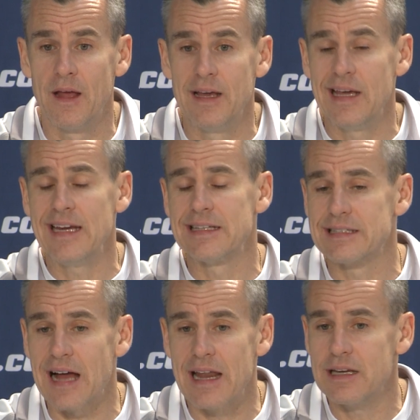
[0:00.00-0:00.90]
He
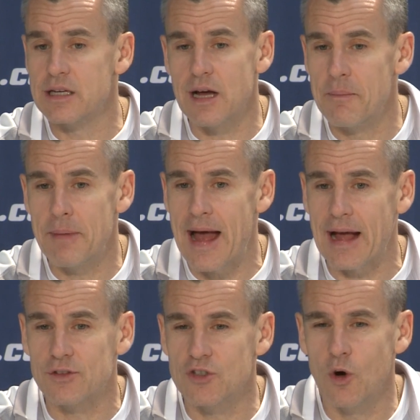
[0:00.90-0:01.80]
decided to come
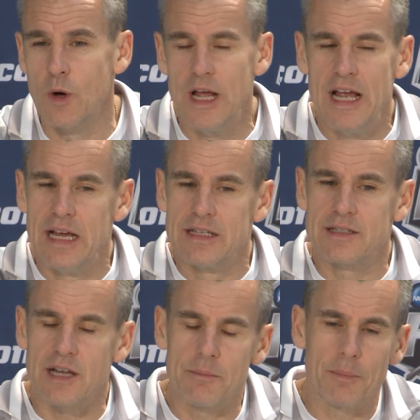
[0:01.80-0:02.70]
back. So
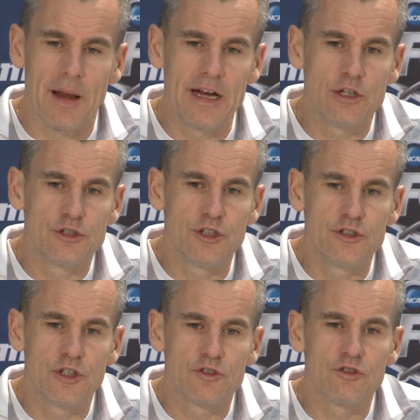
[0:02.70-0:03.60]
some players you
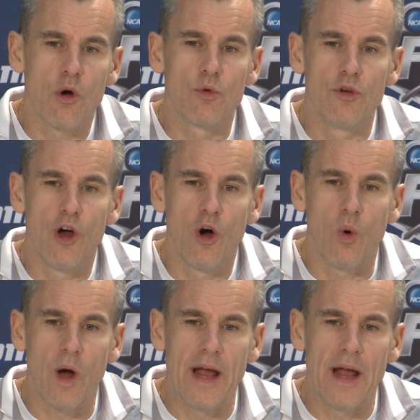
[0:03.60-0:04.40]
just don't know.